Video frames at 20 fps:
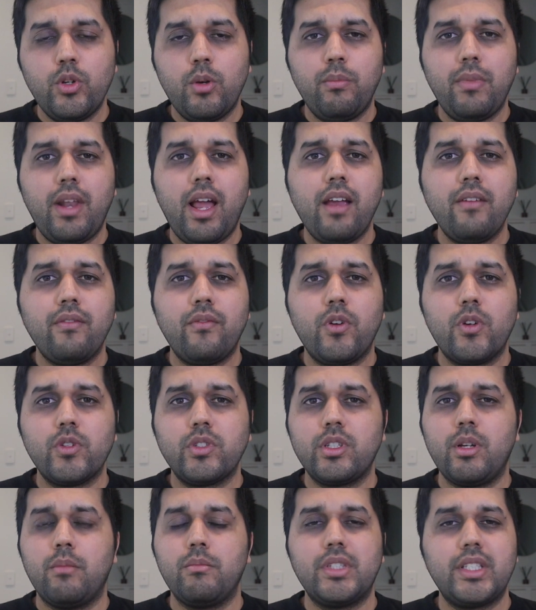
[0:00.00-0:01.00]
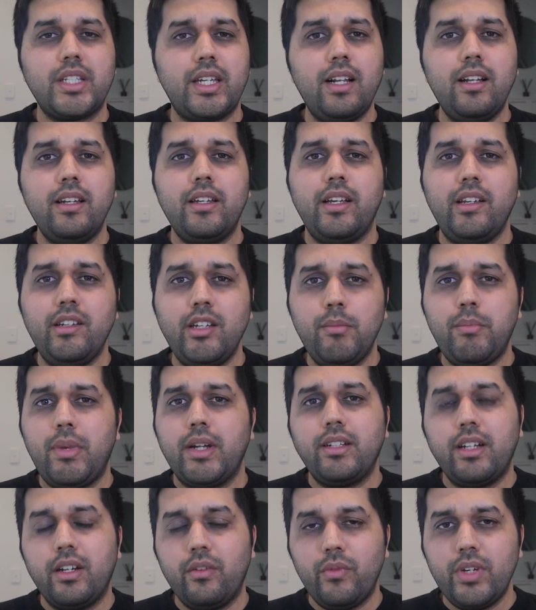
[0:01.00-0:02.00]
apply for some skilled
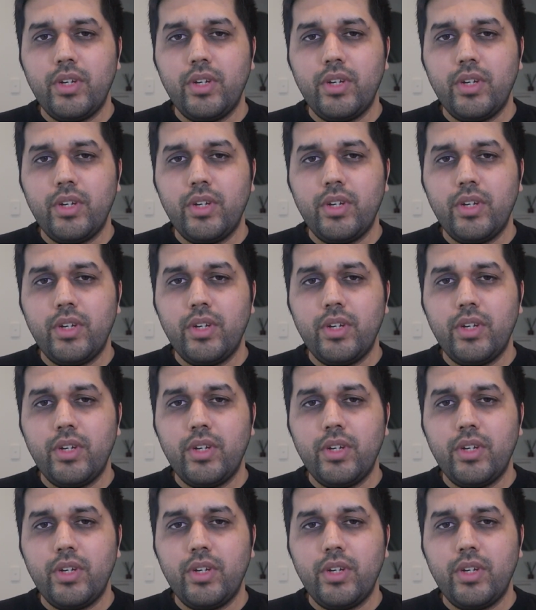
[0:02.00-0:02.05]
independent